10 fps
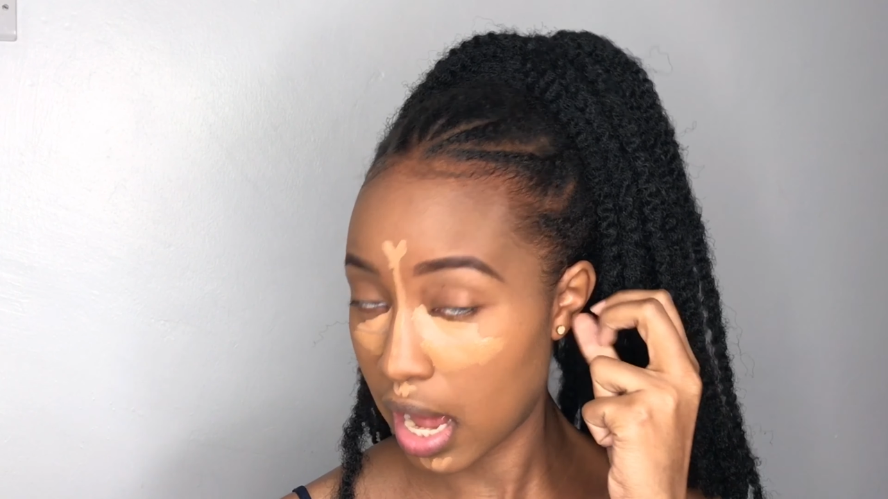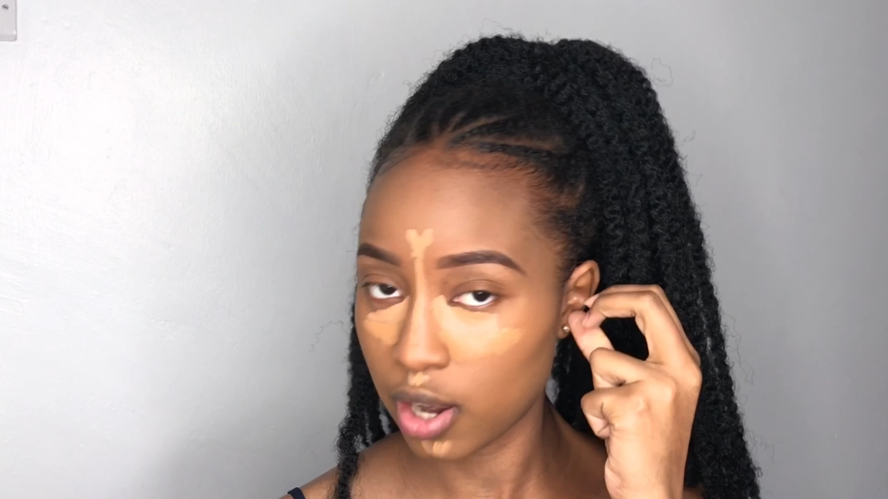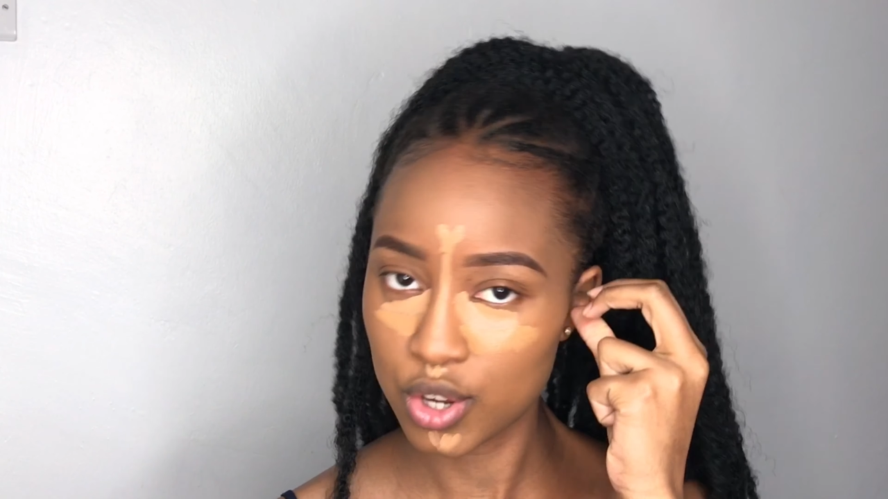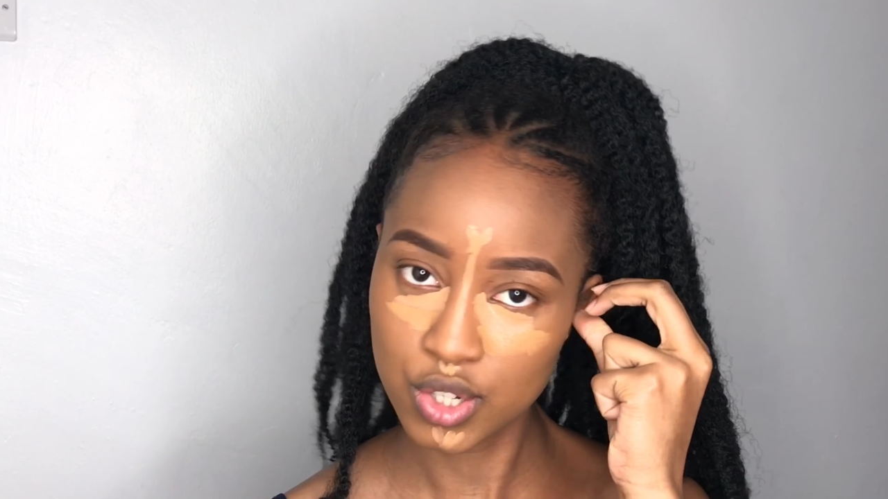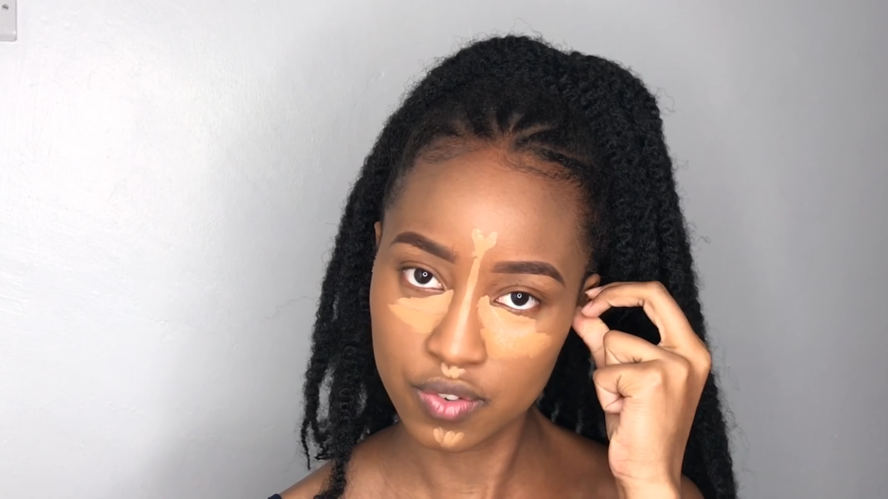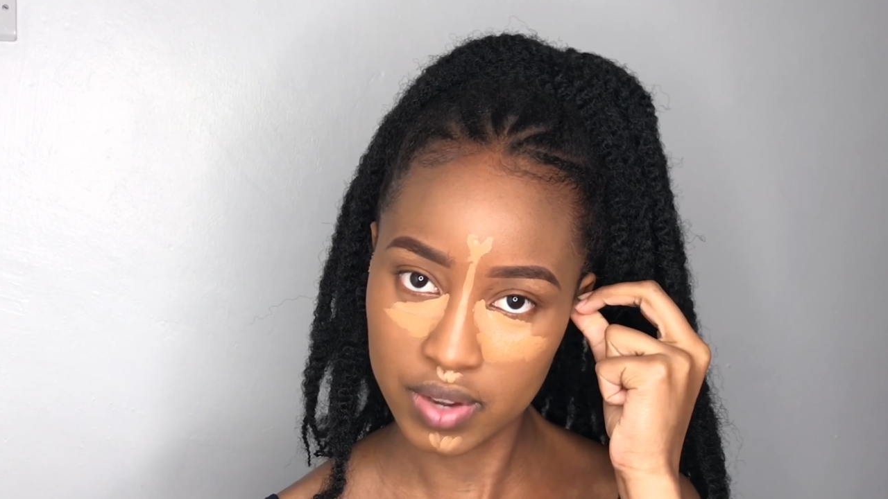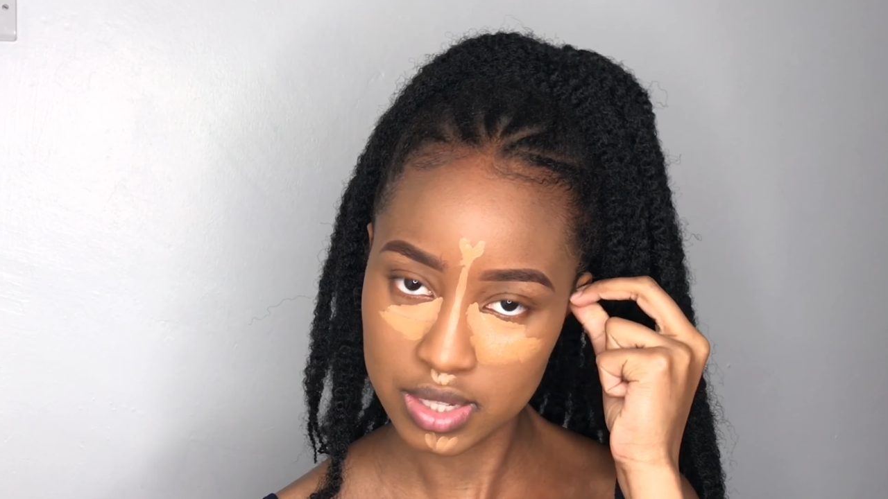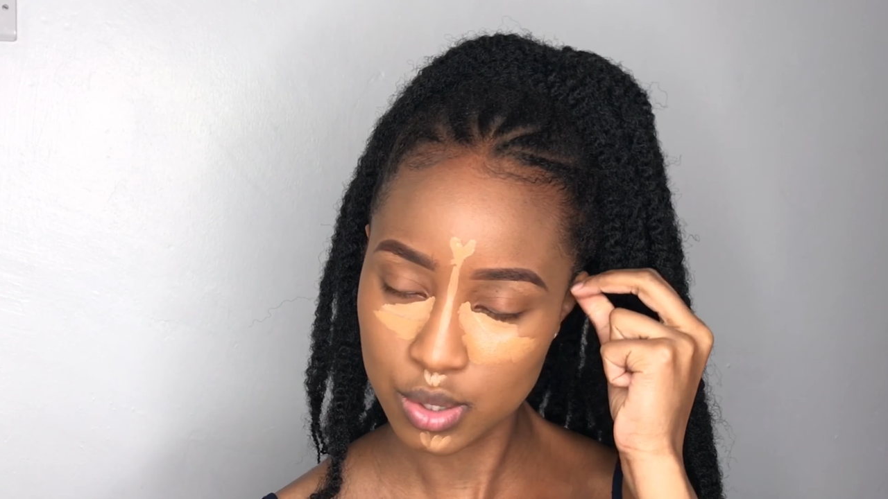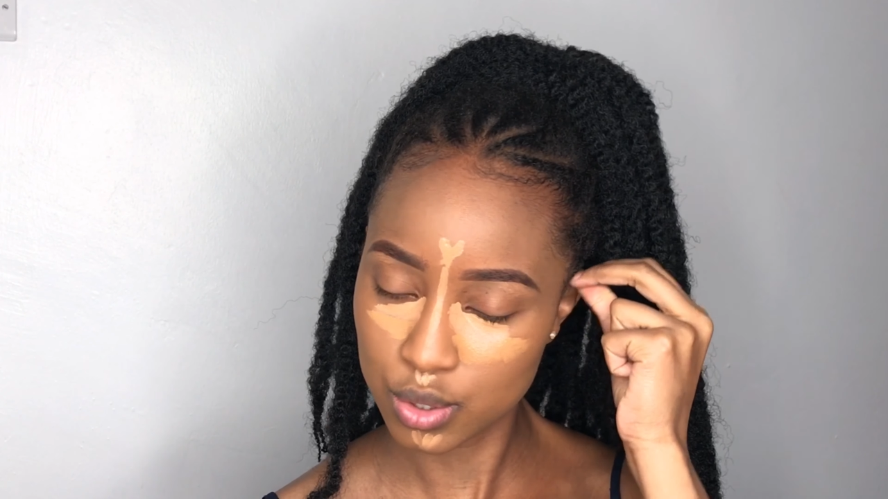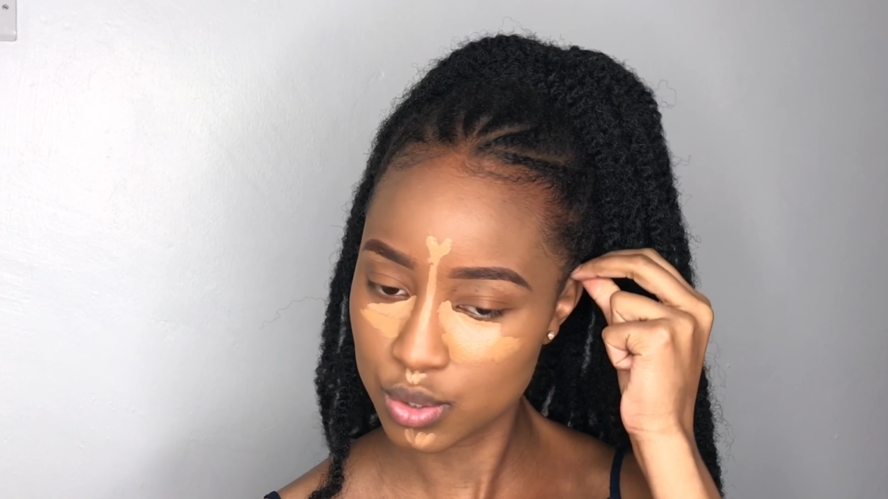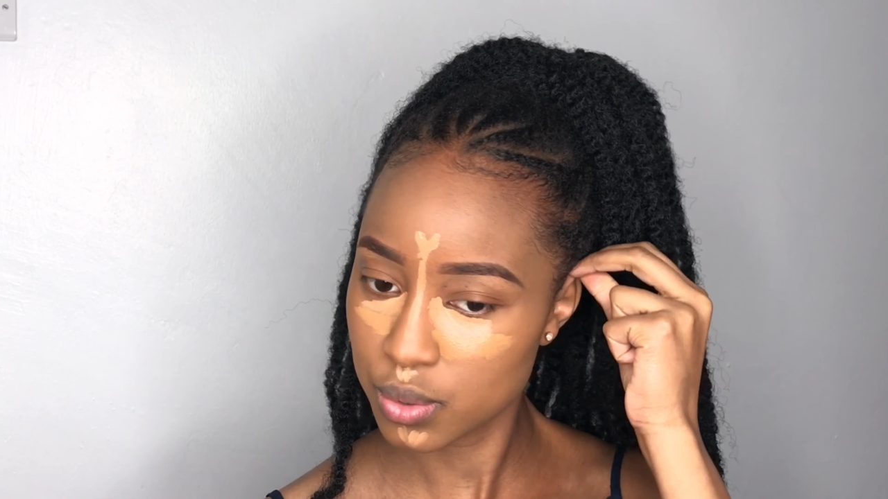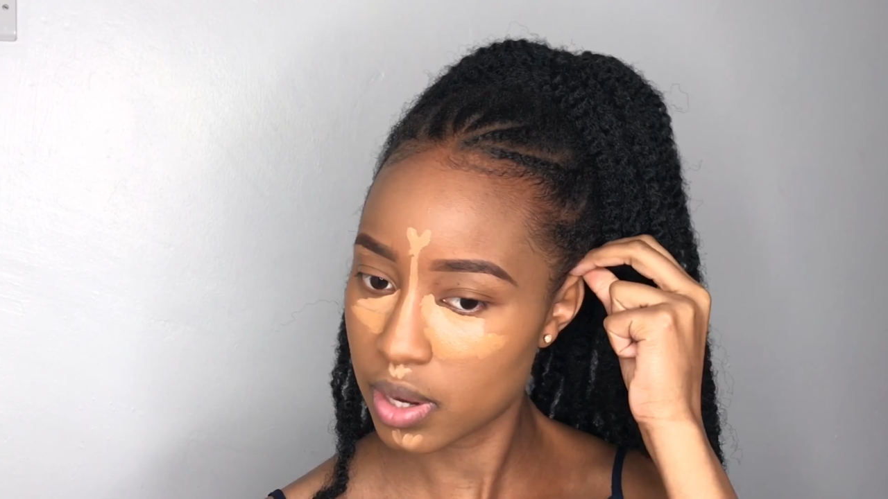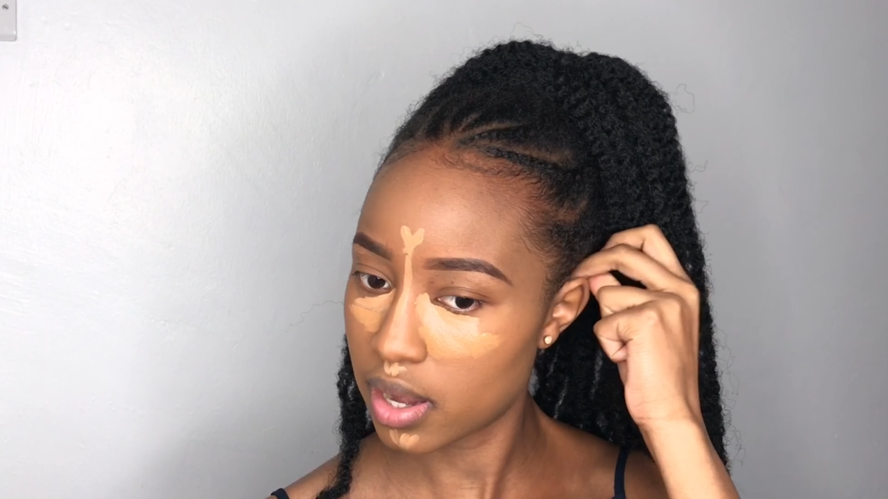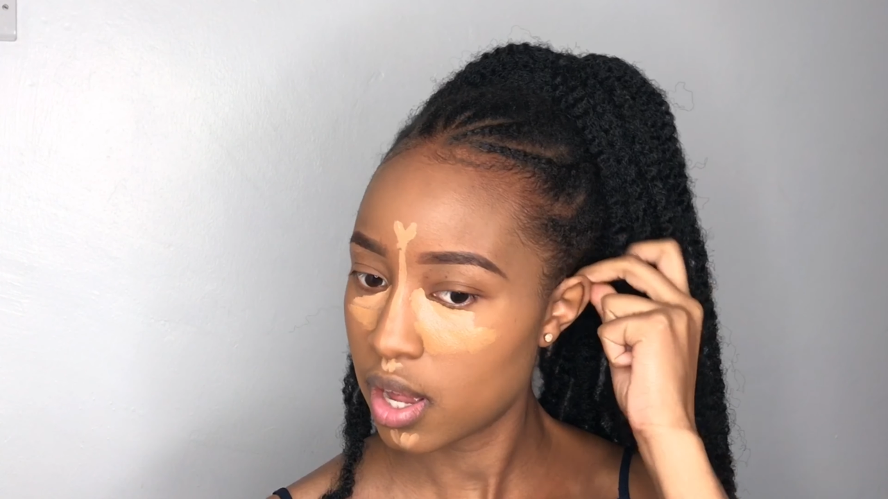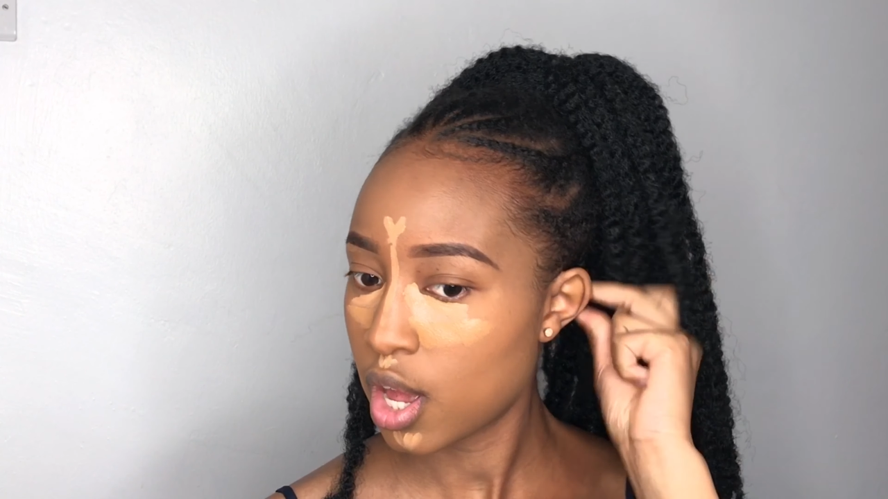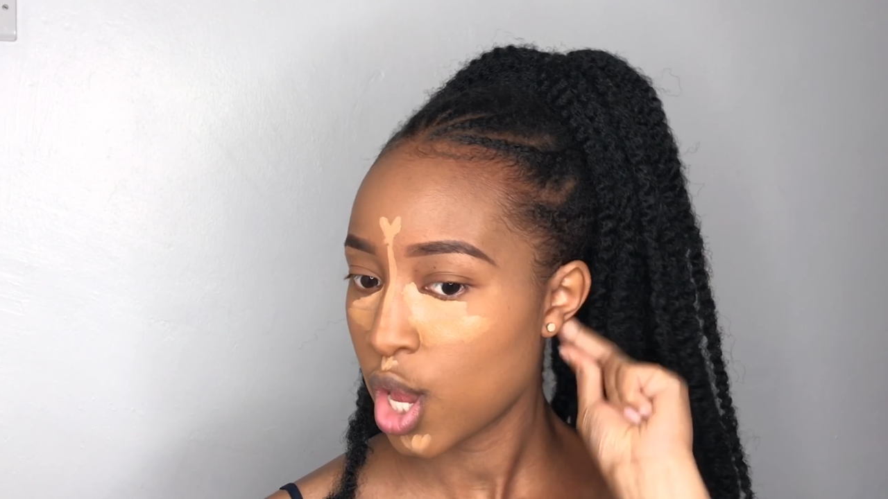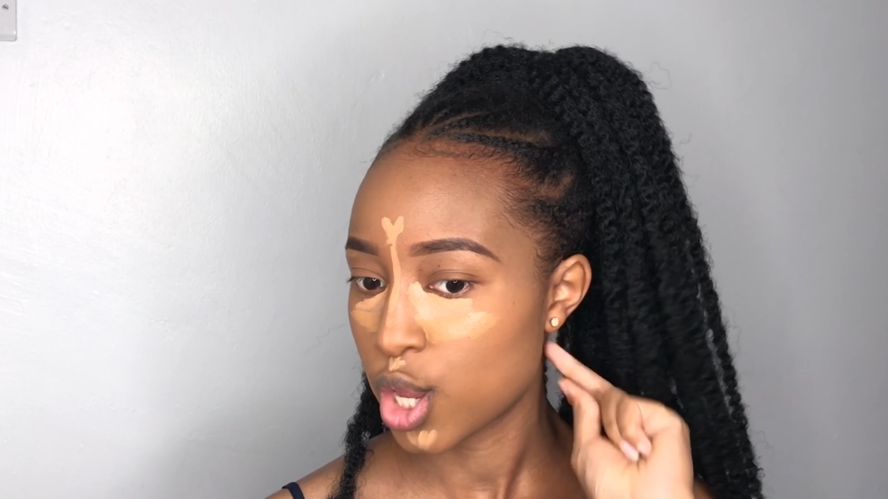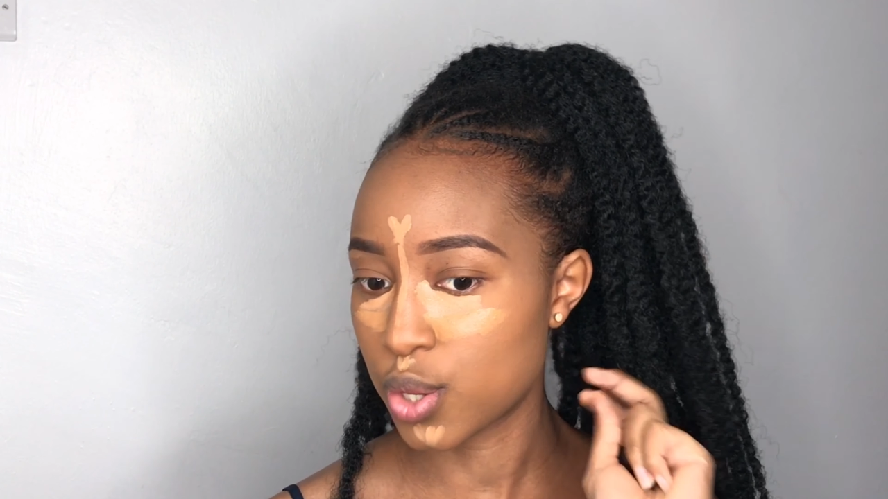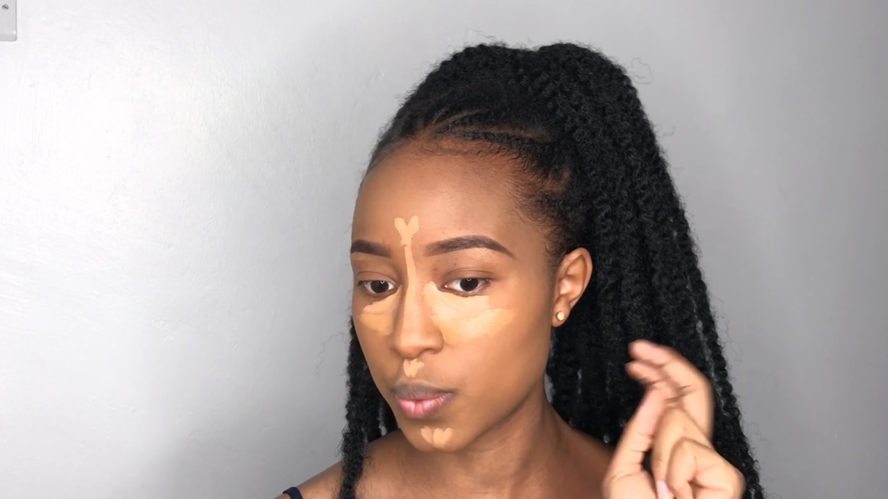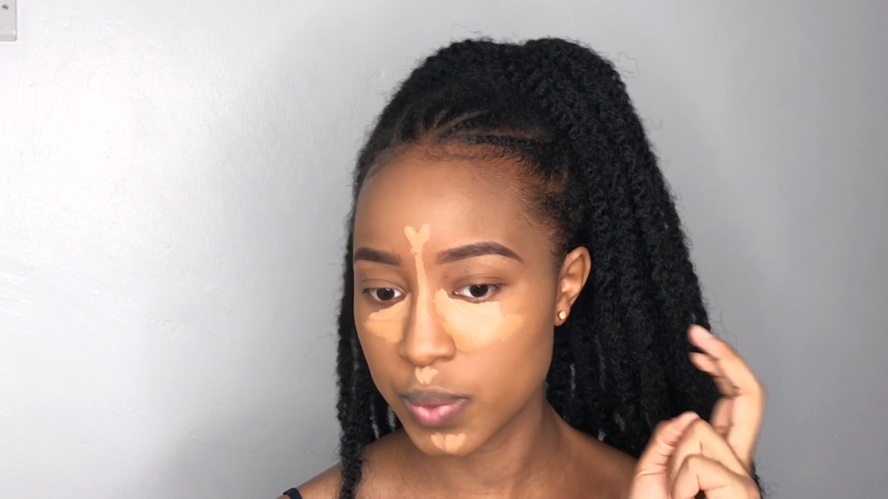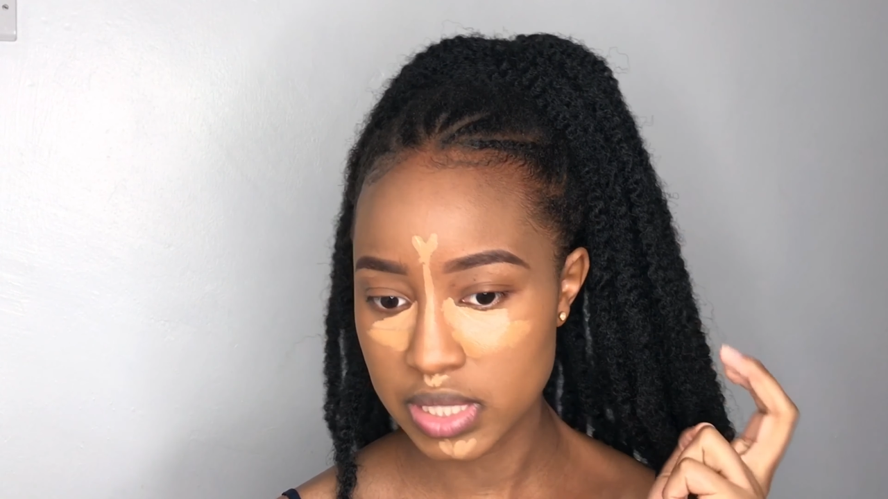a lot of us contour, you will